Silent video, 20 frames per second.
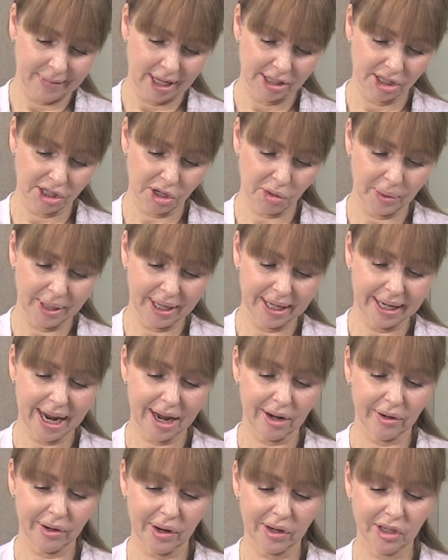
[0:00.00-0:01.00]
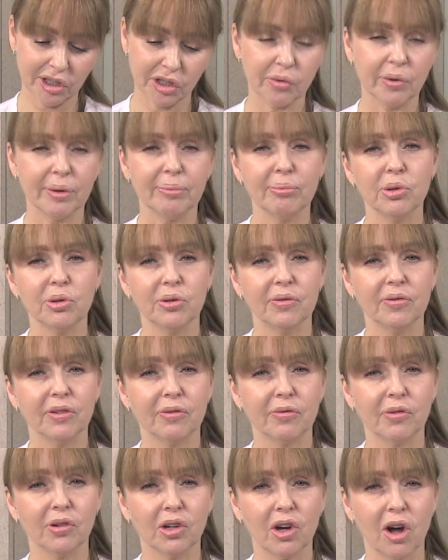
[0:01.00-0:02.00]
So we are now going to remove the
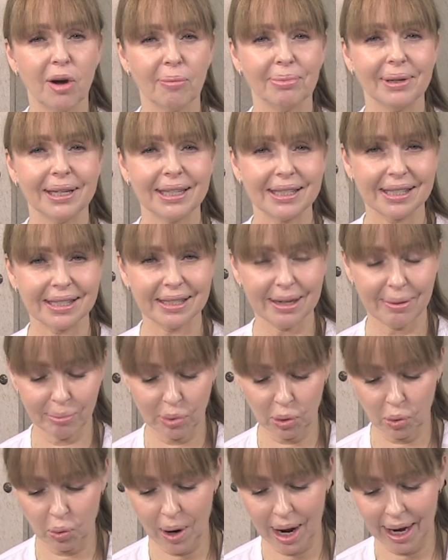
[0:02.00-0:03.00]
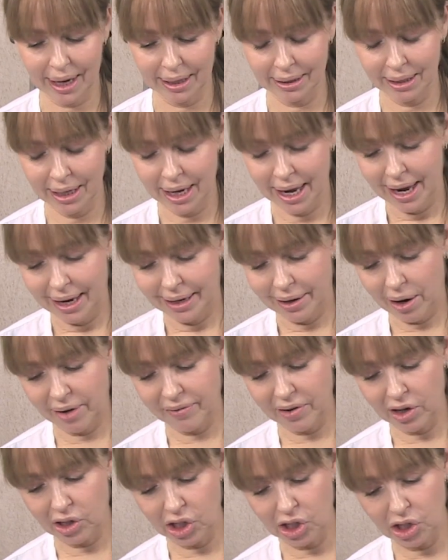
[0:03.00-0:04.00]
fruit complex number 1. Now,
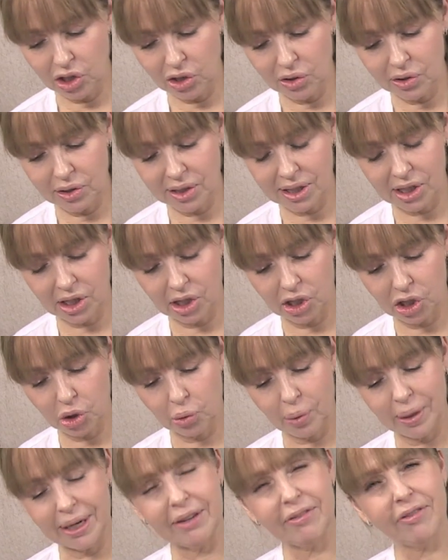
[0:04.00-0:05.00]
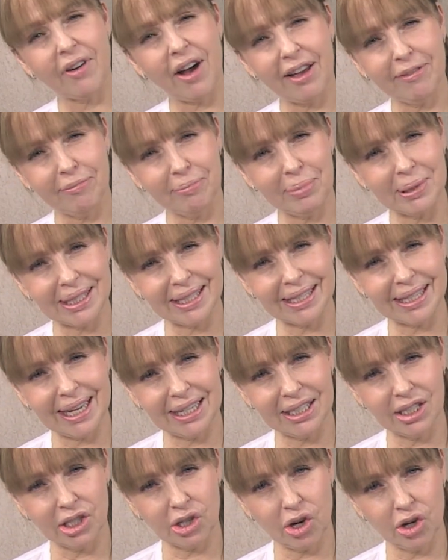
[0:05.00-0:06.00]
I've only used a
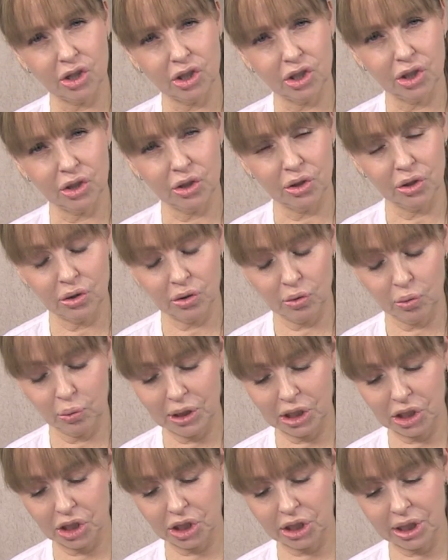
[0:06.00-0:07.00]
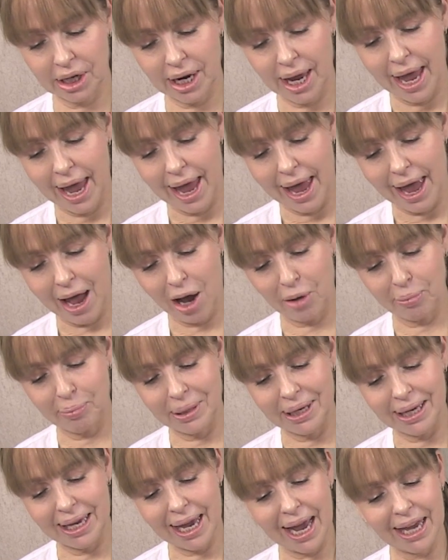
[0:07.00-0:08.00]
25% on her, which our
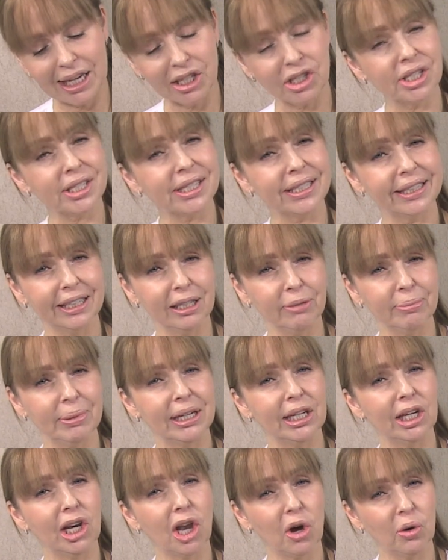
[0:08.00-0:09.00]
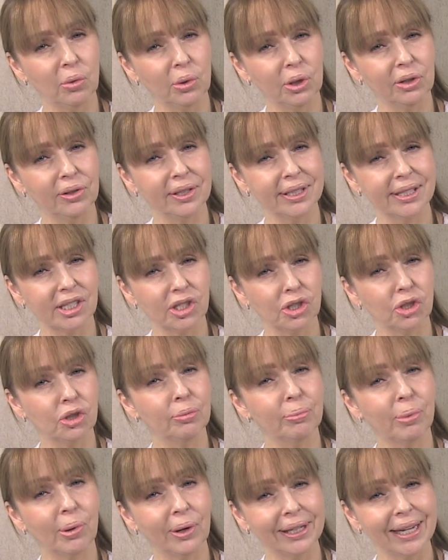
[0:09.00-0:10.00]
pH is a little bit lower. It's a
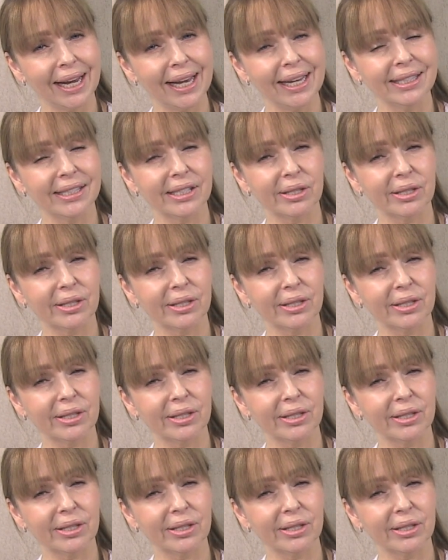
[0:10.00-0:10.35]
2.8,